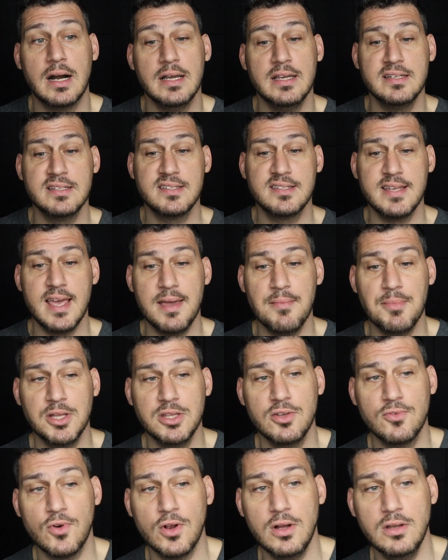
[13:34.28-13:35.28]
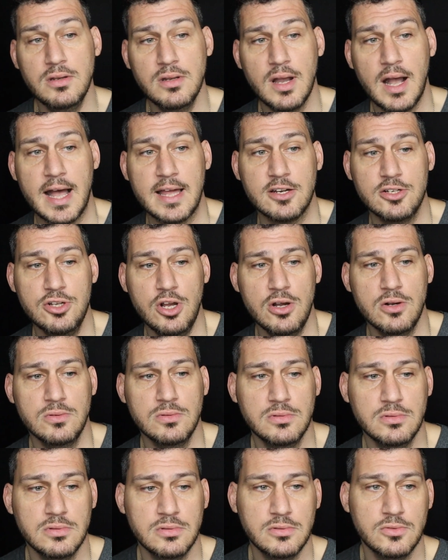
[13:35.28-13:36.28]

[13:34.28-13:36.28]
Is Sam on the run? I don't know.